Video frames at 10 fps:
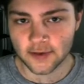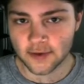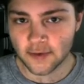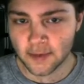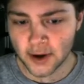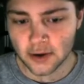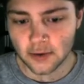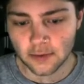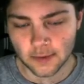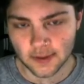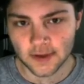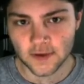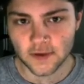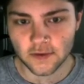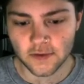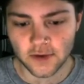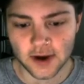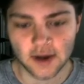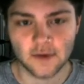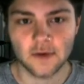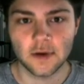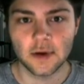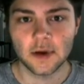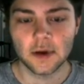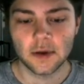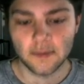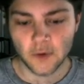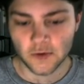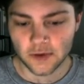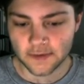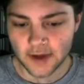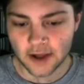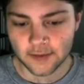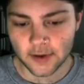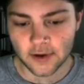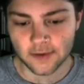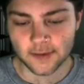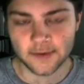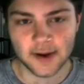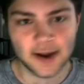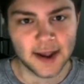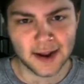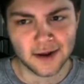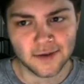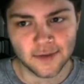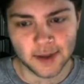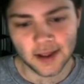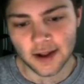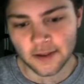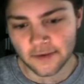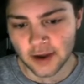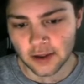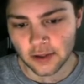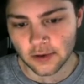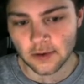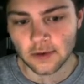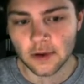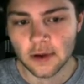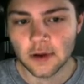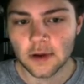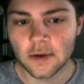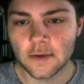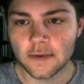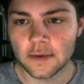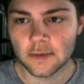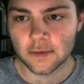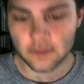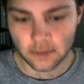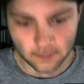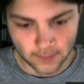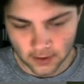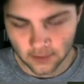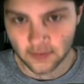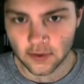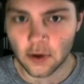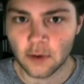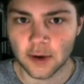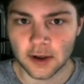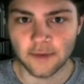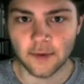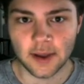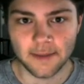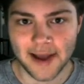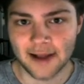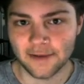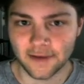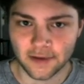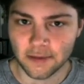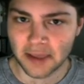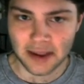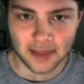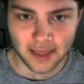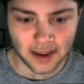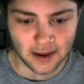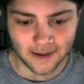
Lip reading: over the middle with less than 2 strikes, mostly fastballs, but if we get a hanging off speed, that's fine too. We just don't want to give away at bats. That's the big thing.